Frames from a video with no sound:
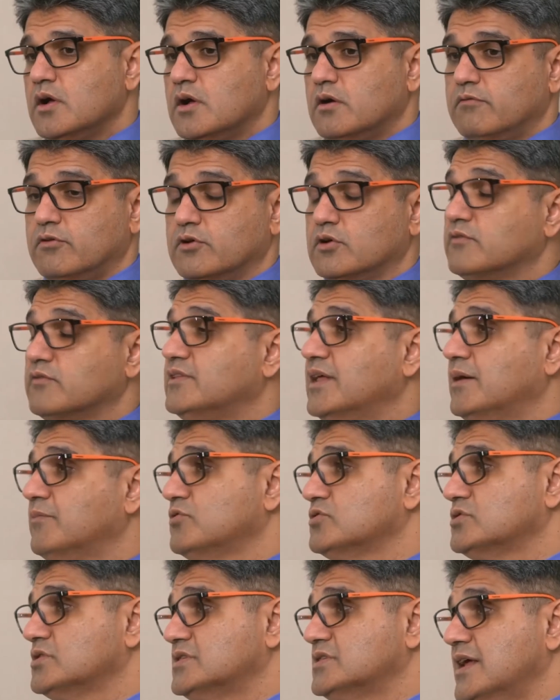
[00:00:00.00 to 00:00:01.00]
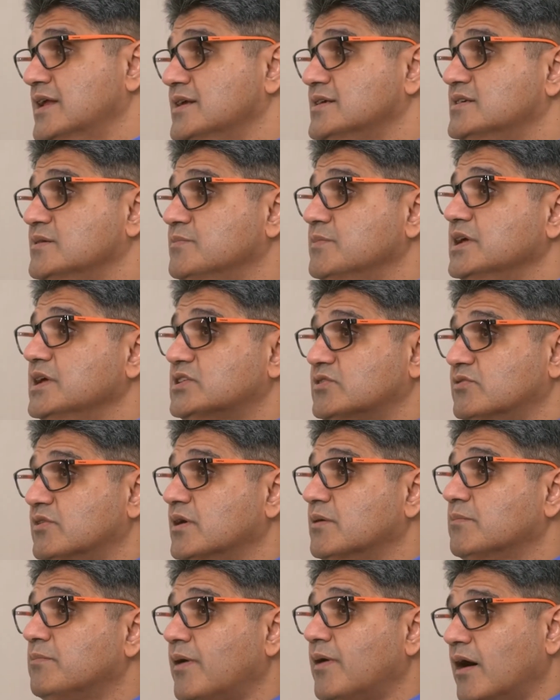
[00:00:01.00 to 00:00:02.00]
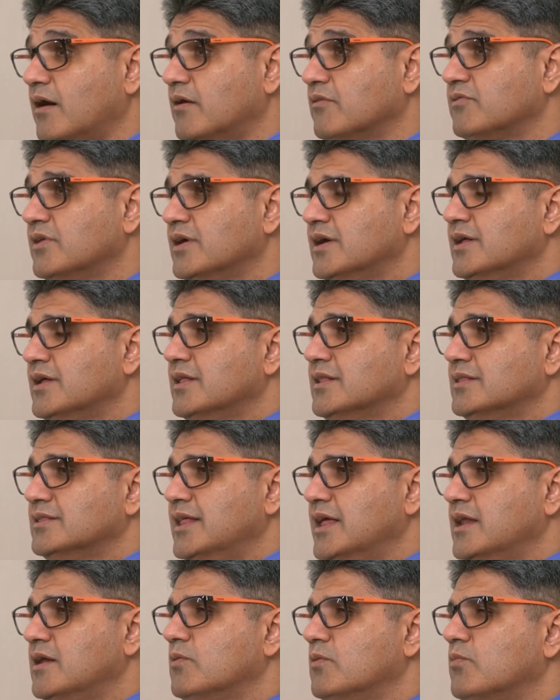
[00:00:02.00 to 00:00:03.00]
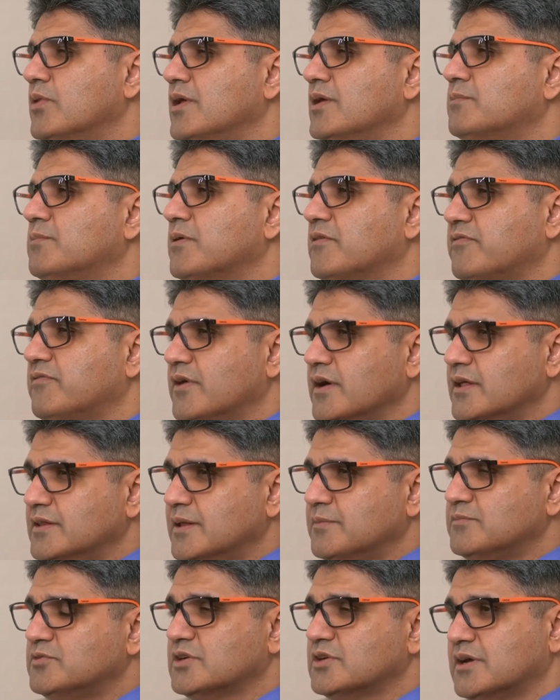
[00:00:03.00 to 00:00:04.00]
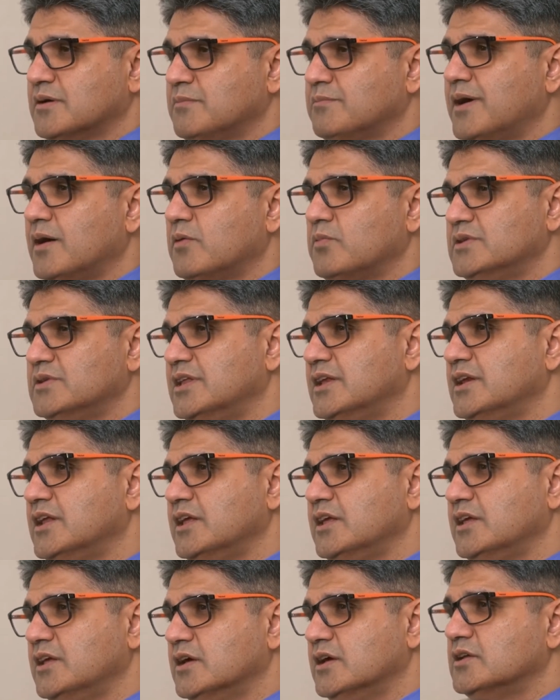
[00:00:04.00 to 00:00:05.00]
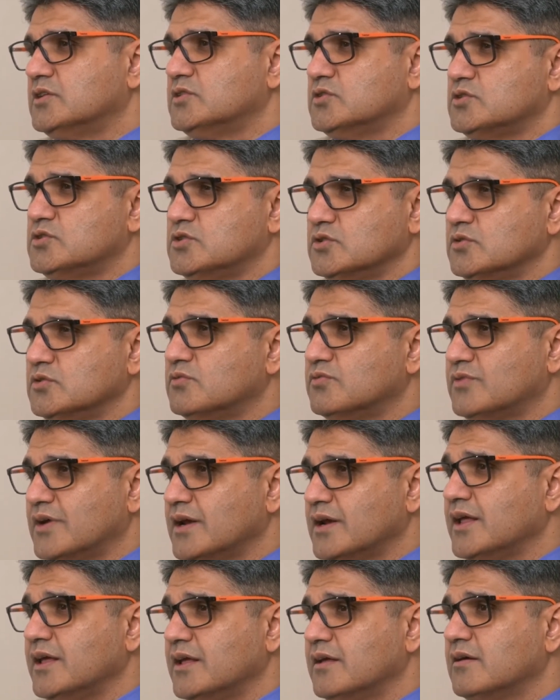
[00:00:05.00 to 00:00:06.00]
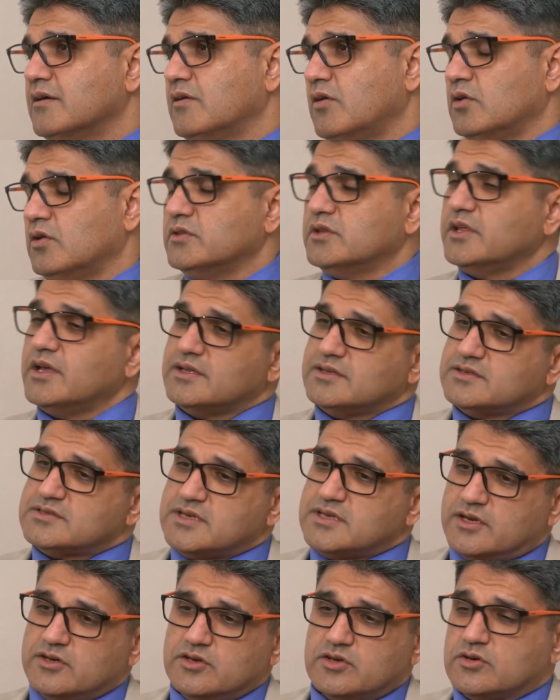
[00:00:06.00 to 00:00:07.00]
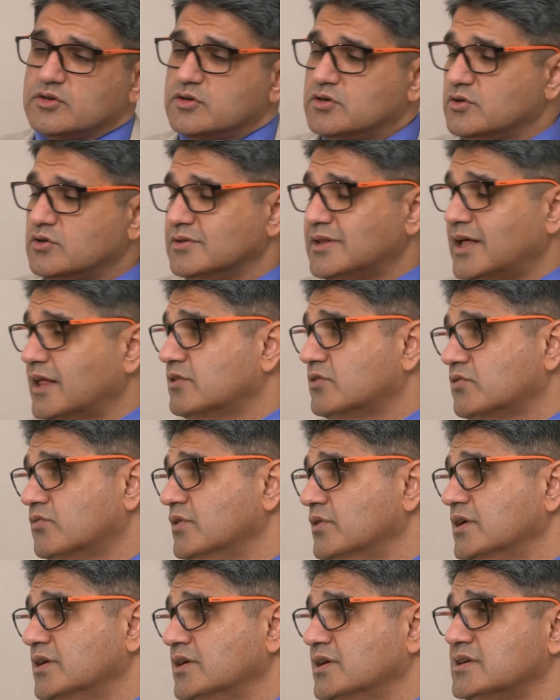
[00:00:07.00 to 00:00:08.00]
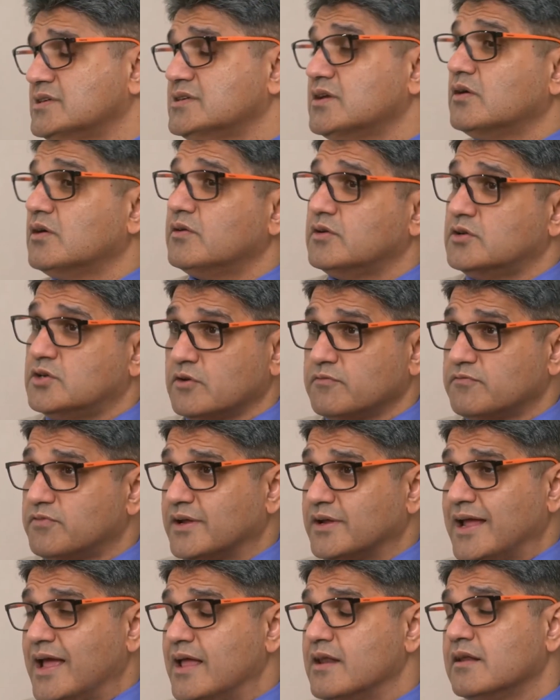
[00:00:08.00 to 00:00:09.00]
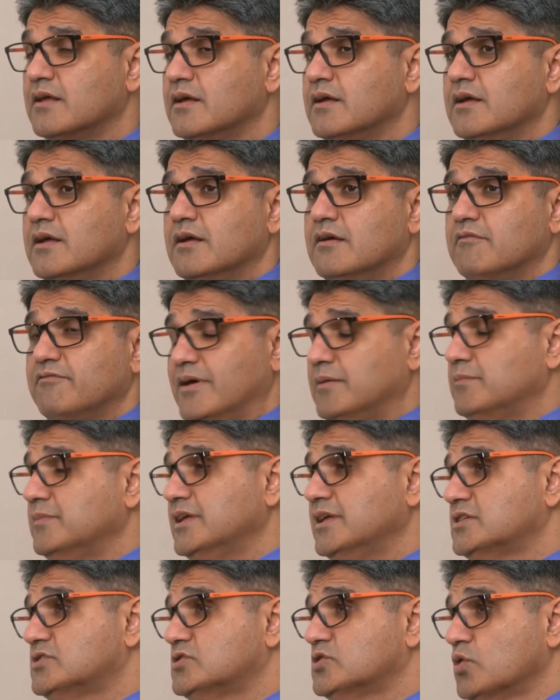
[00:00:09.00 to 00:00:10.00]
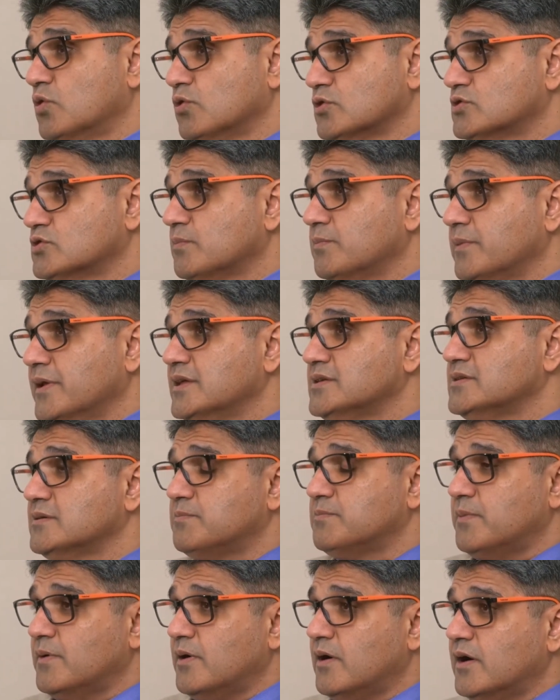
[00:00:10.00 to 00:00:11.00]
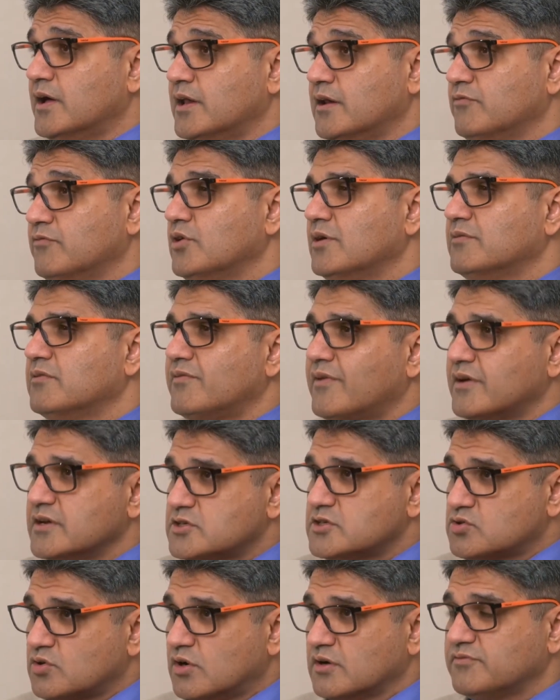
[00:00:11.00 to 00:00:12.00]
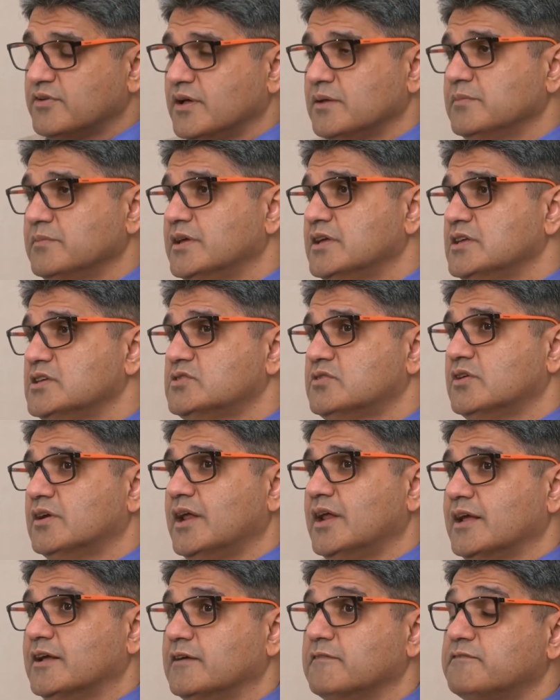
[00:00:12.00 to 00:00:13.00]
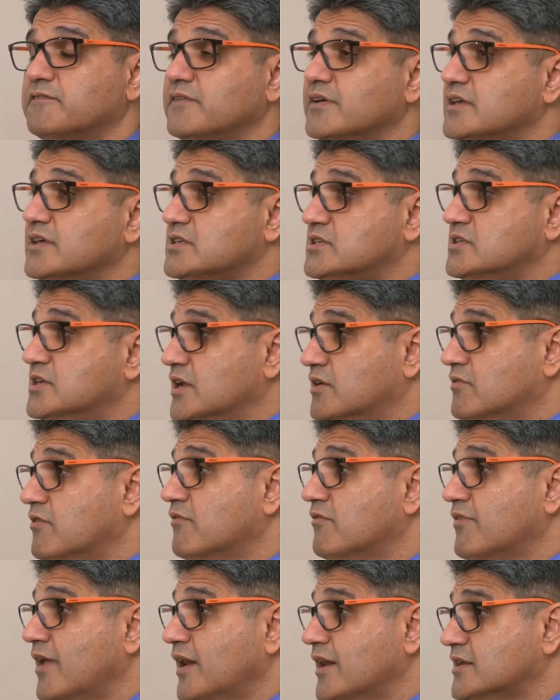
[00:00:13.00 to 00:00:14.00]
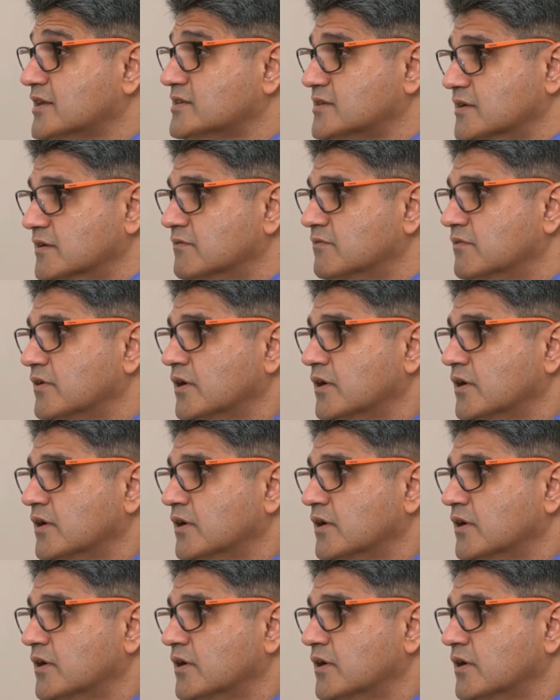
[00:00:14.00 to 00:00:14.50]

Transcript: one of them was a centimetre and above, then we'd prefer them to come back within a year to 2. Really, on the other side, you could do that 3 years. Don't forget, family history also plays a part. And if you have a very strong family history, like a first-degree relative